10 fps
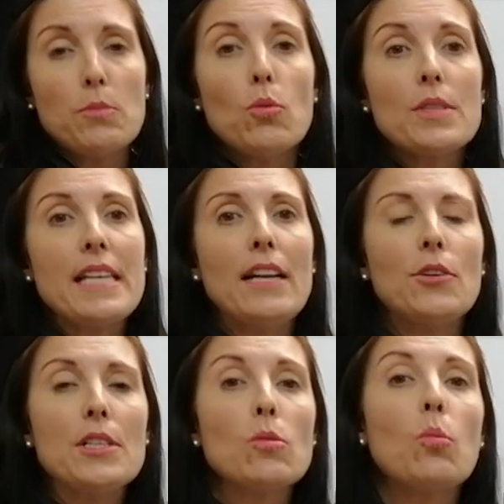small
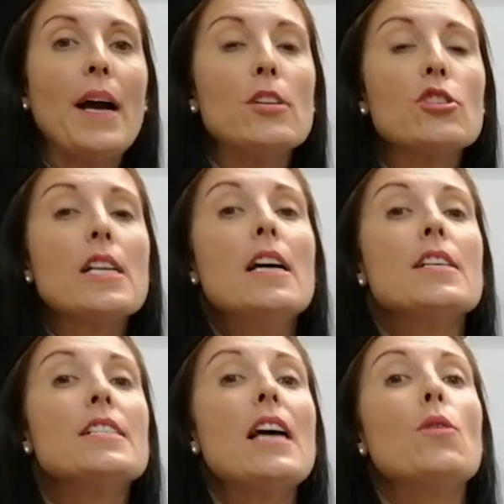salaries or wages.
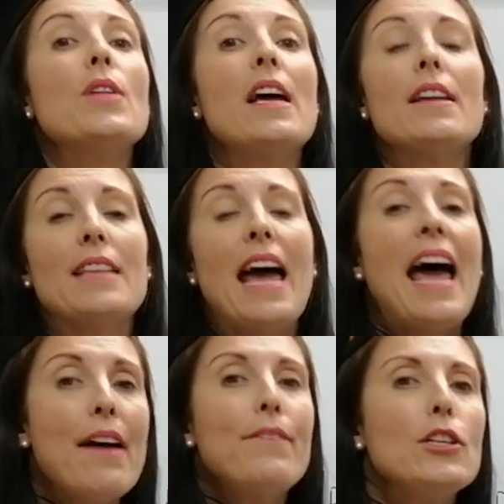So
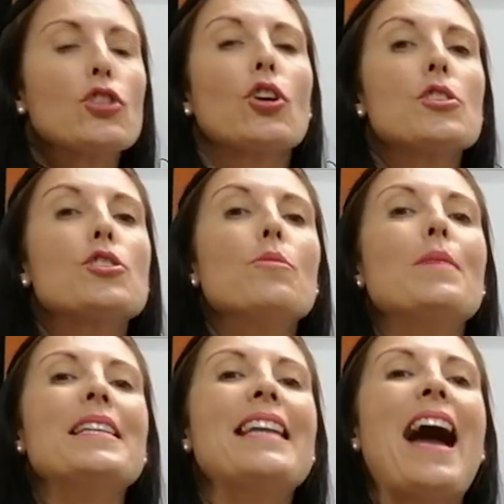the average
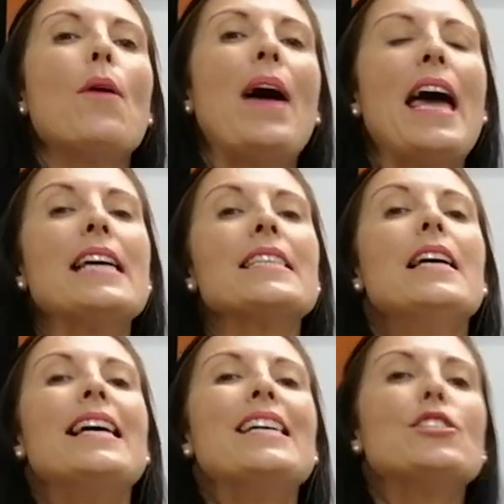consumer now has
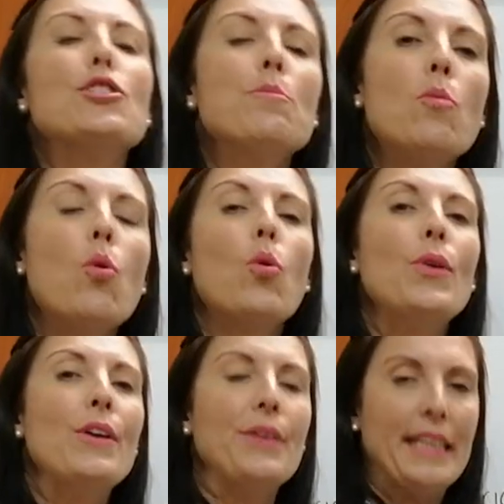a
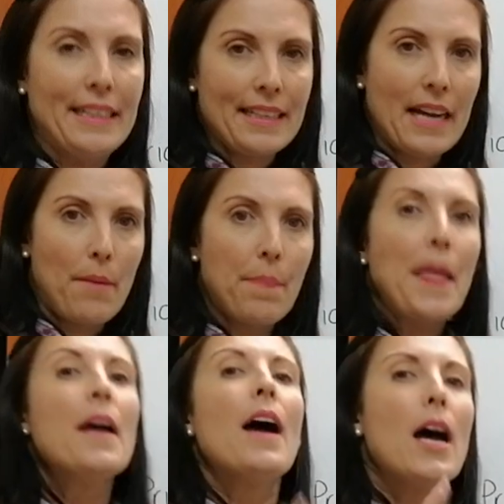smaller income.
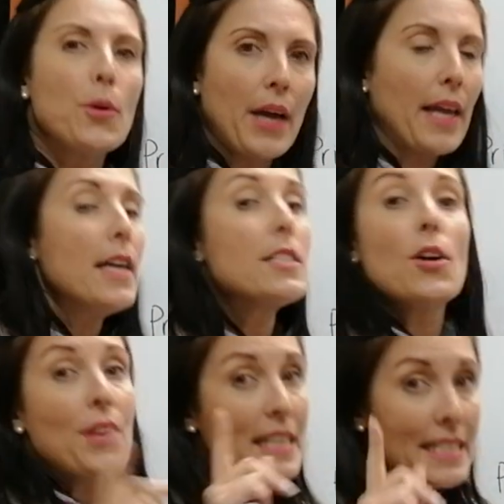Okay,
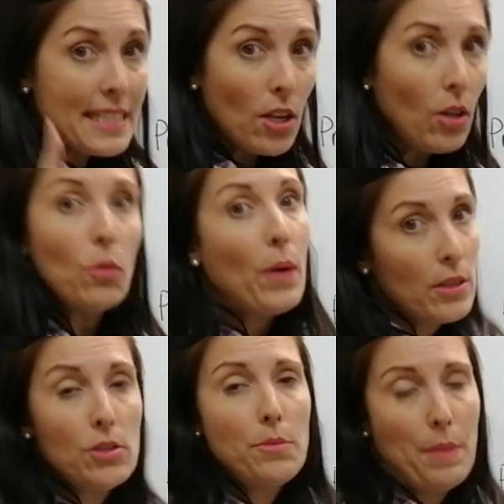so they still
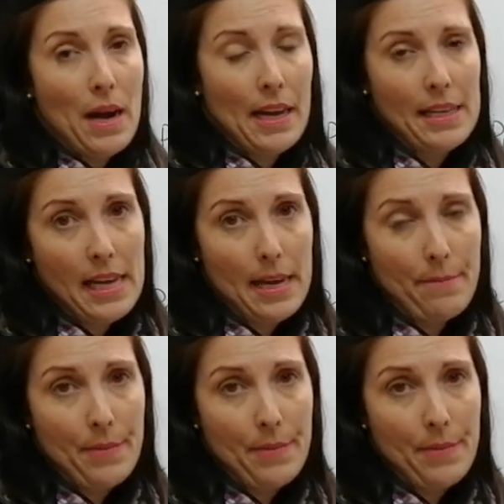want to buy,